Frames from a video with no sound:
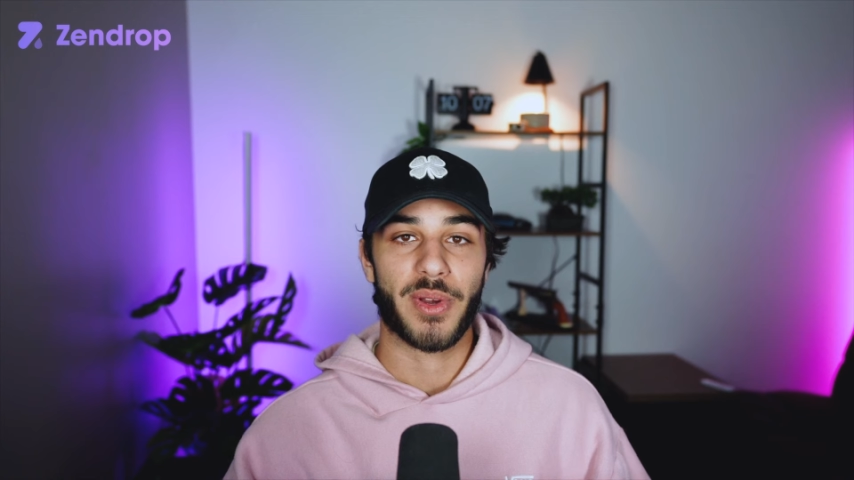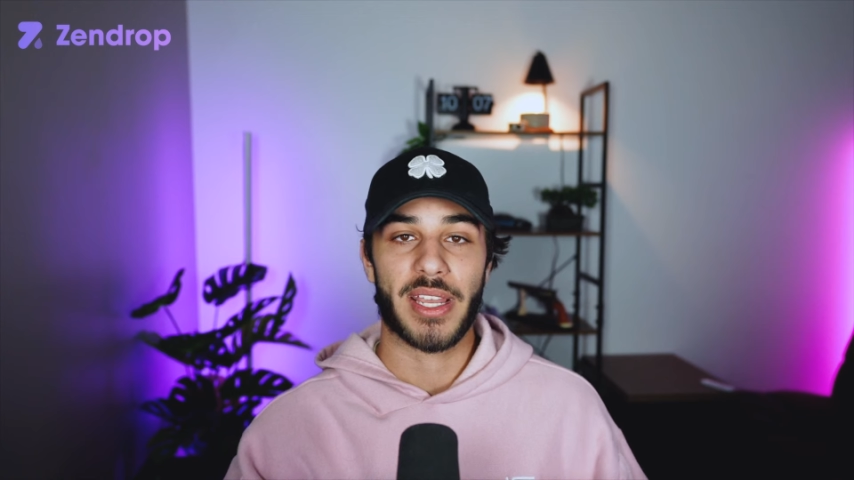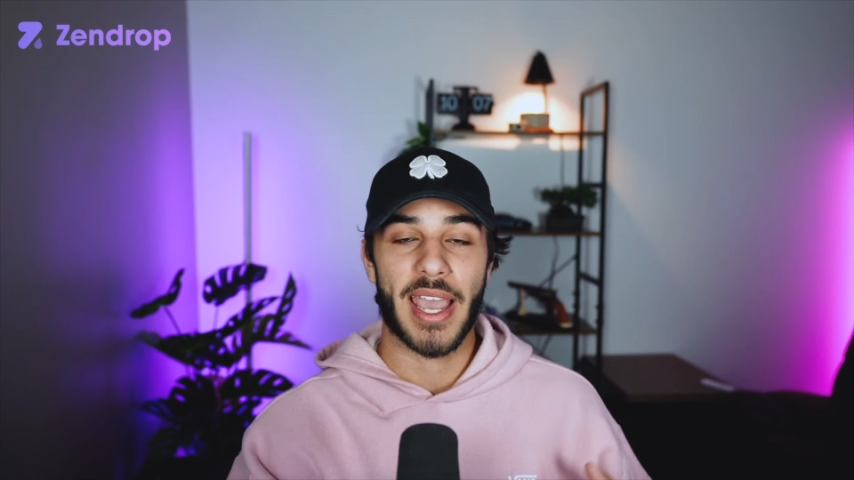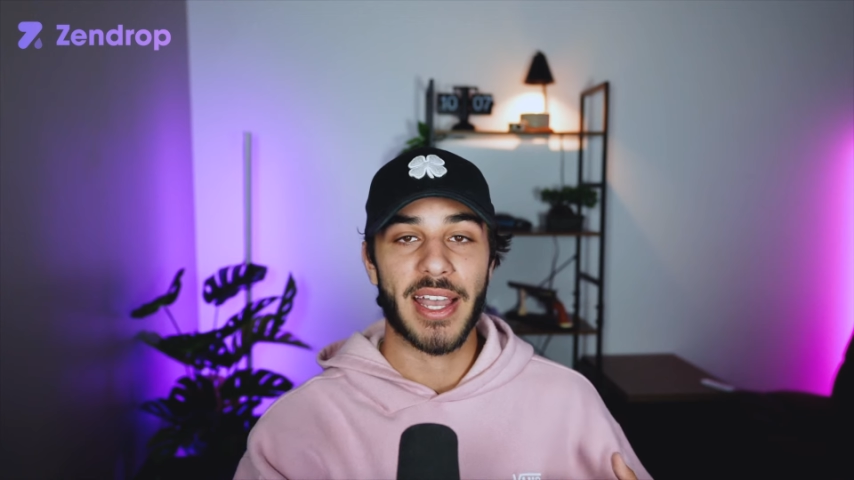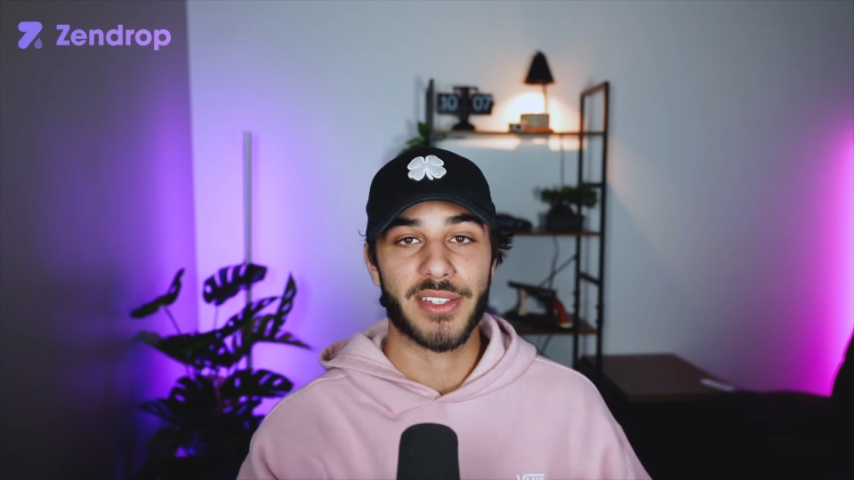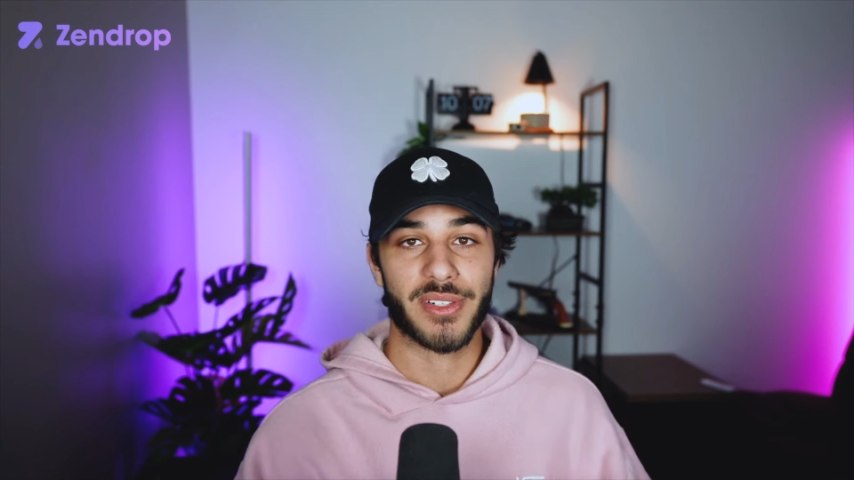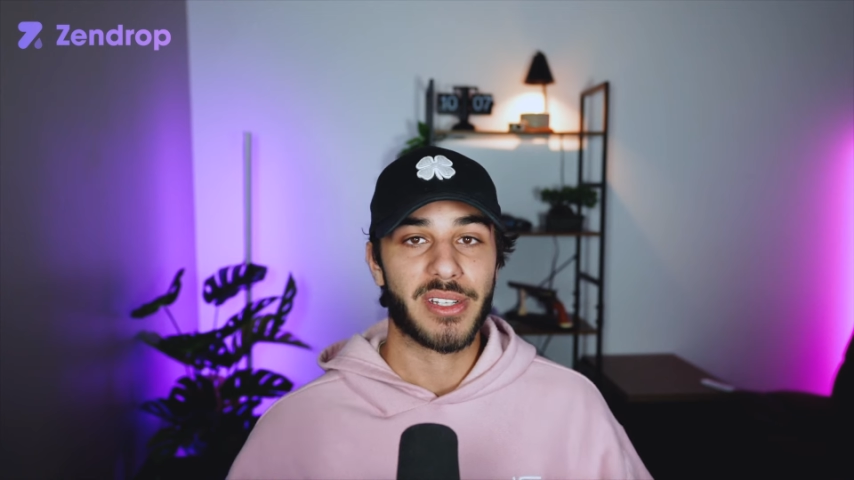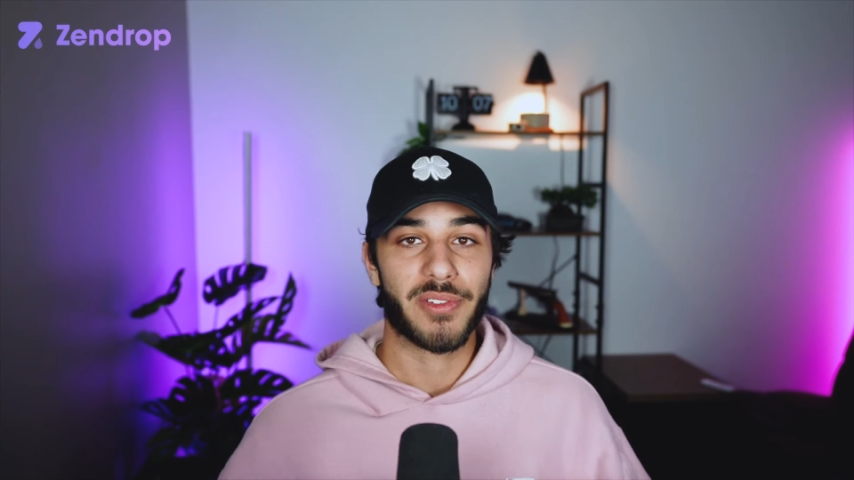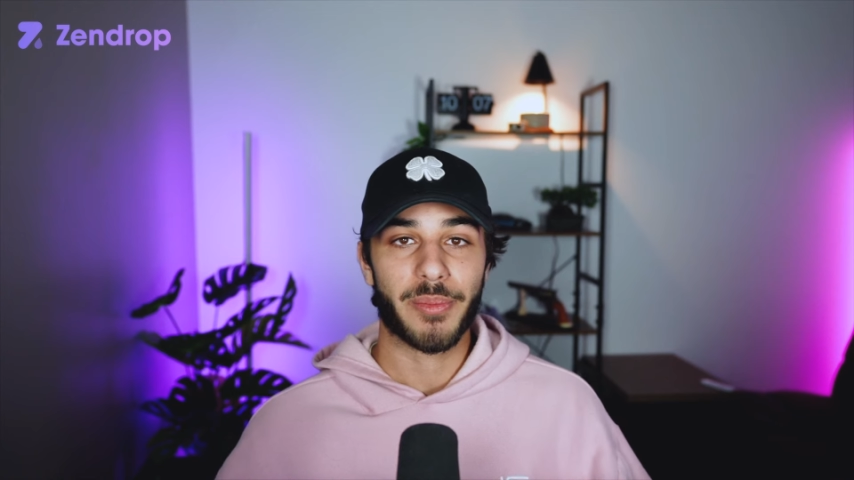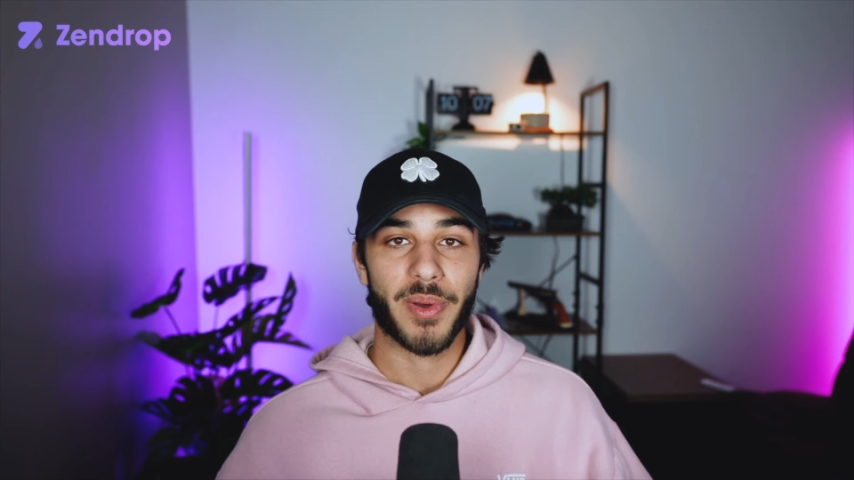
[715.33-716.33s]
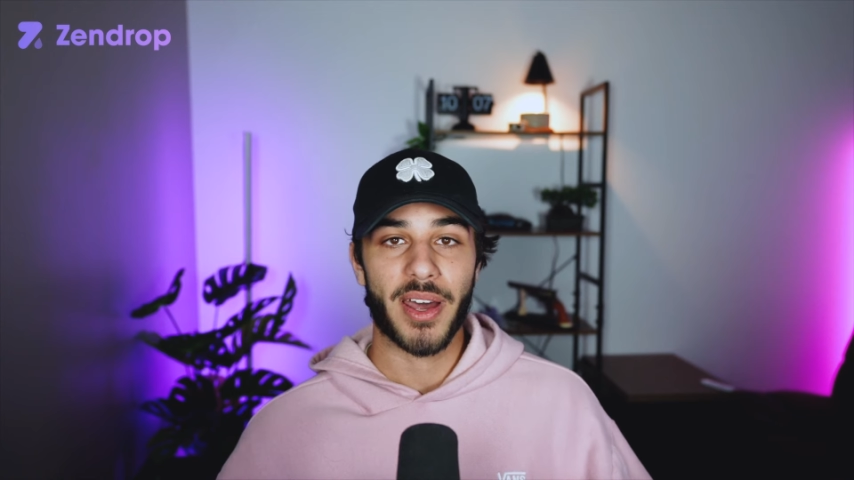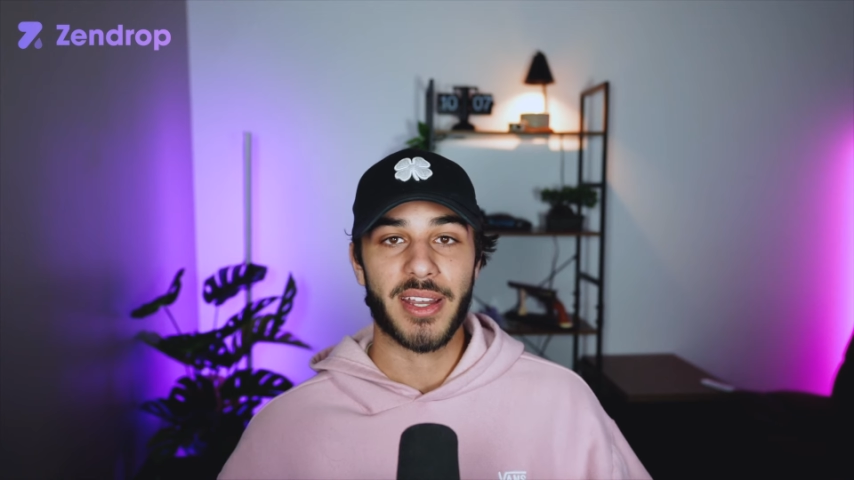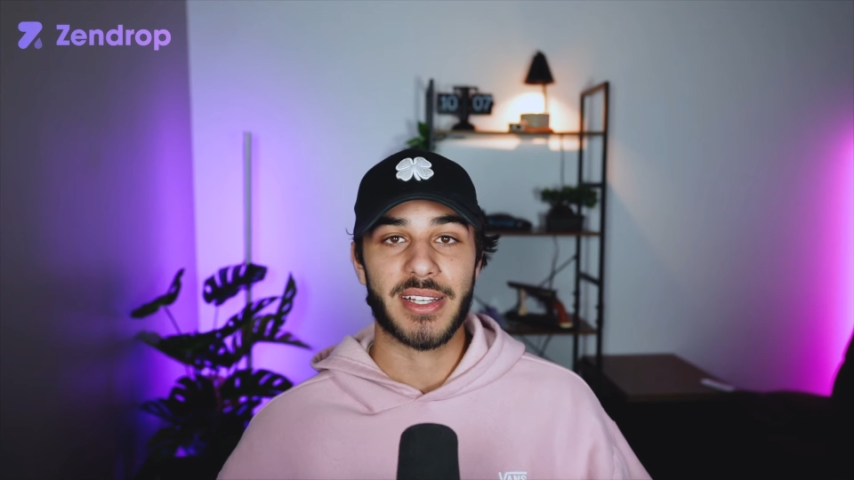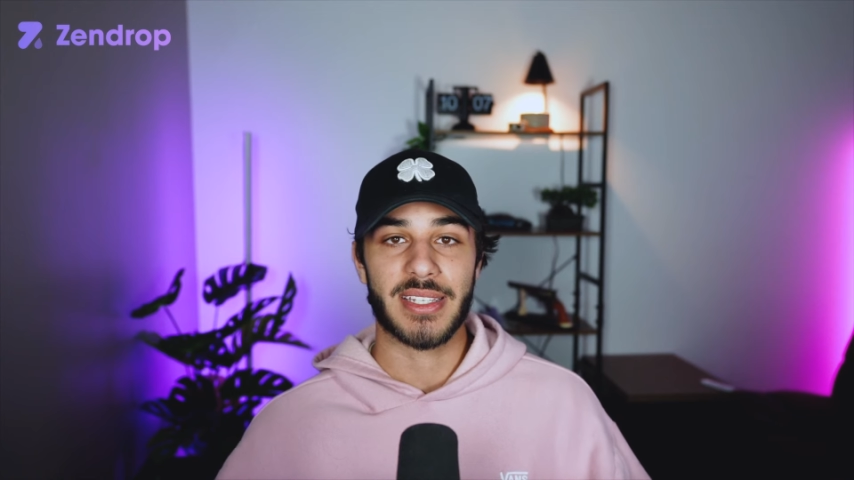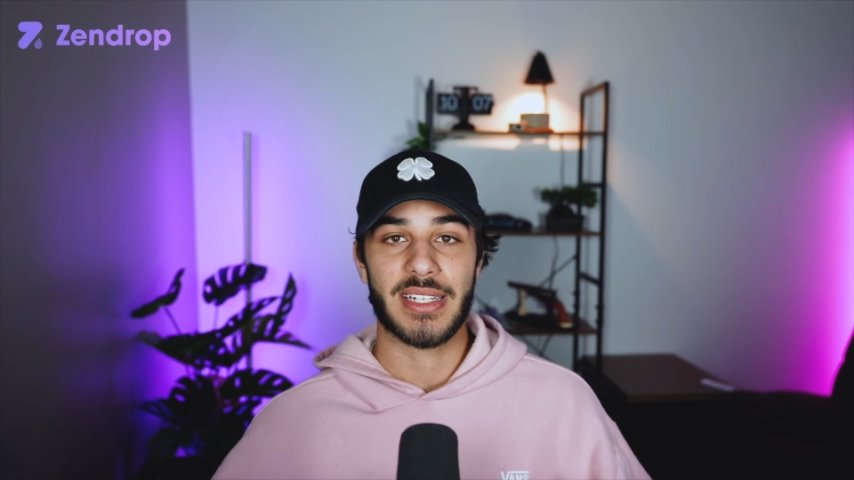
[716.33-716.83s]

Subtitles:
running ads on different products,